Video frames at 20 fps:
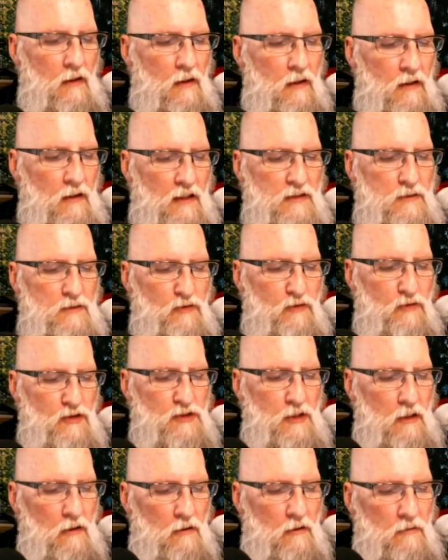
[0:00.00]
Get some fresh
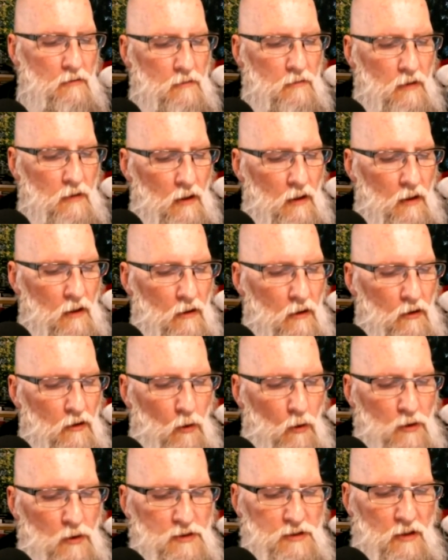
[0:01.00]
air.
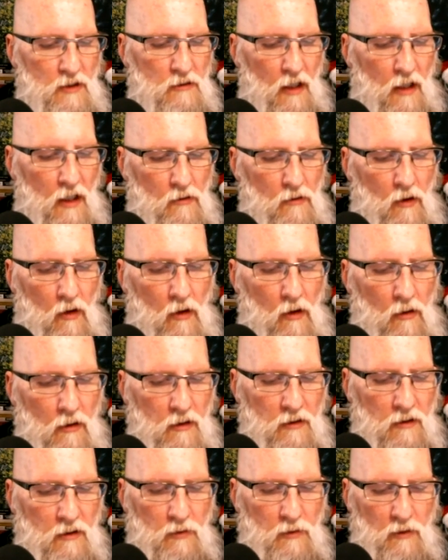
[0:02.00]
Go easy on the alcohol.
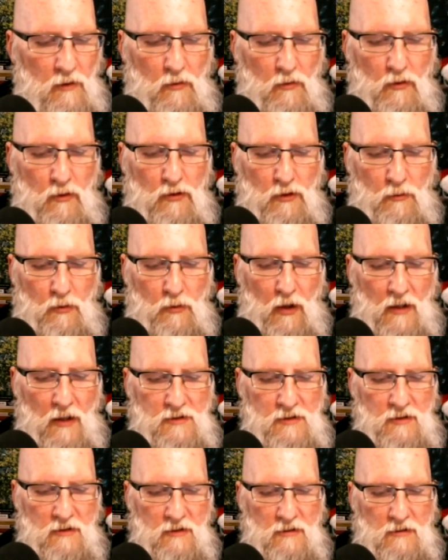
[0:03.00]
It can be a mood
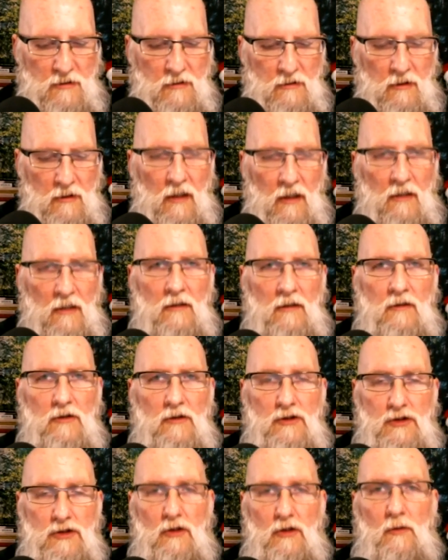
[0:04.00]
depressant and
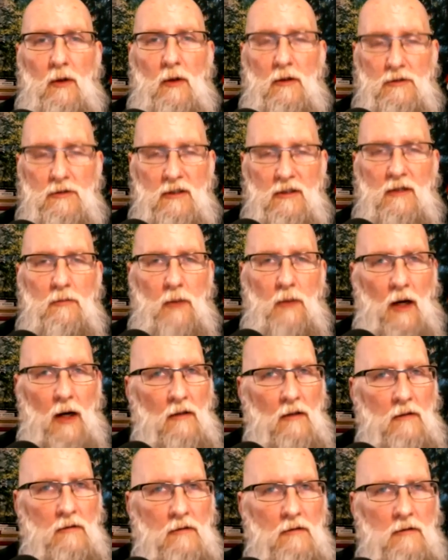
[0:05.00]
disturb our sleep
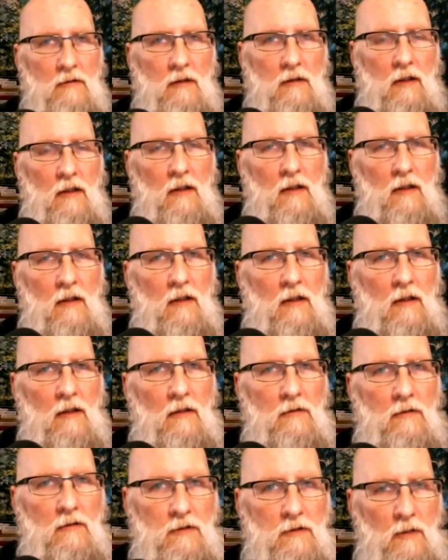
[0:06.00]
pattern.
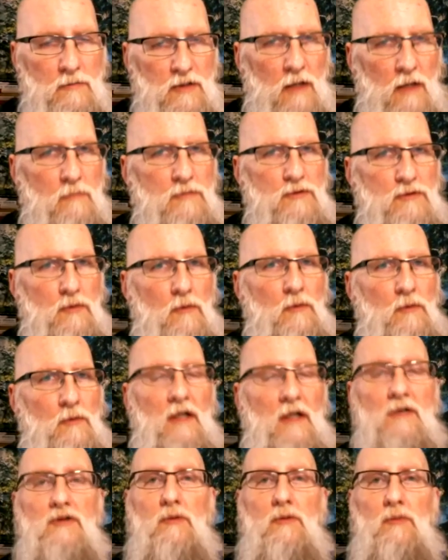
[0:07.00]
Sometimes when we
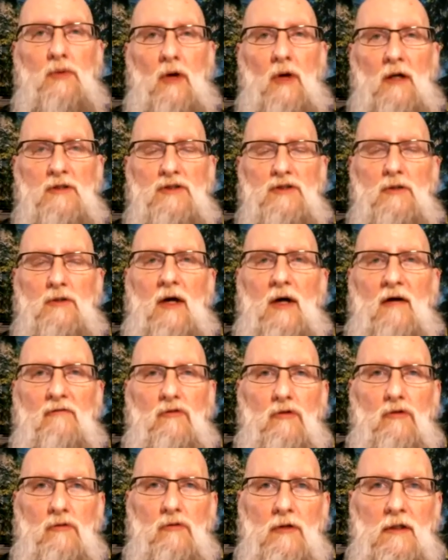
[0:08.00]
get depressed or we have
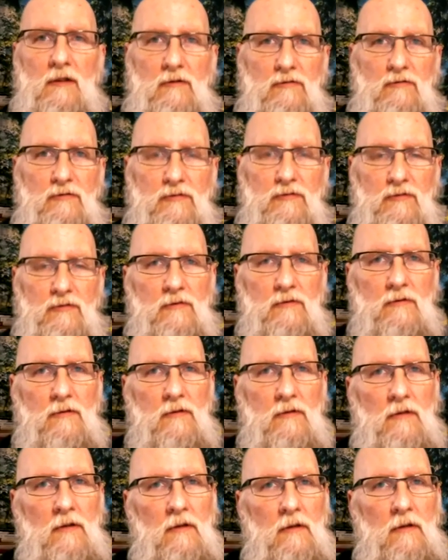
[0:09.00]
grief,
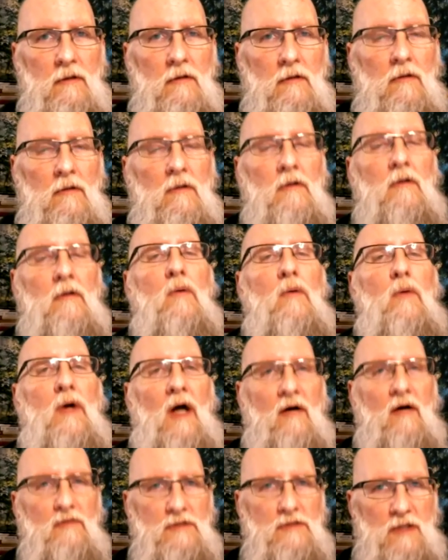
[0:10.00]
we
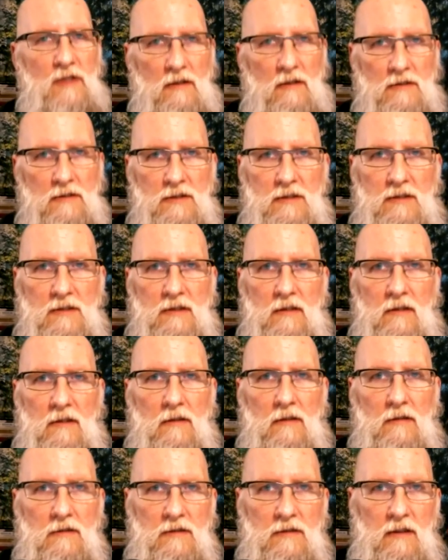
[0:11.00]
have a tendency
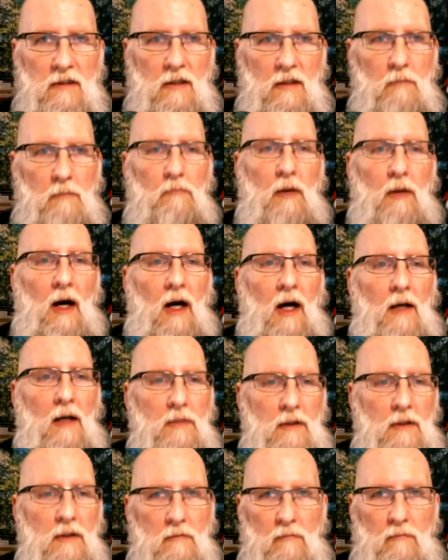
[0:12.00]
to
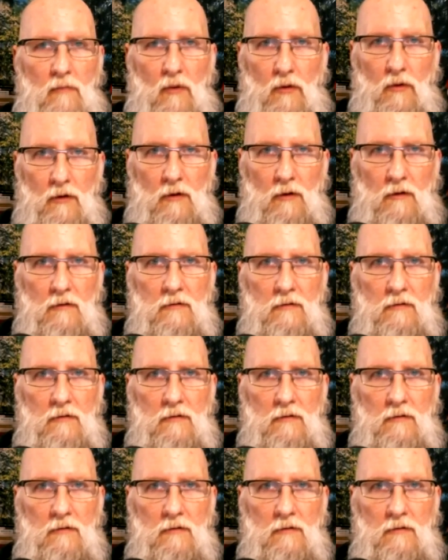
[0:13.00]
imbibe more,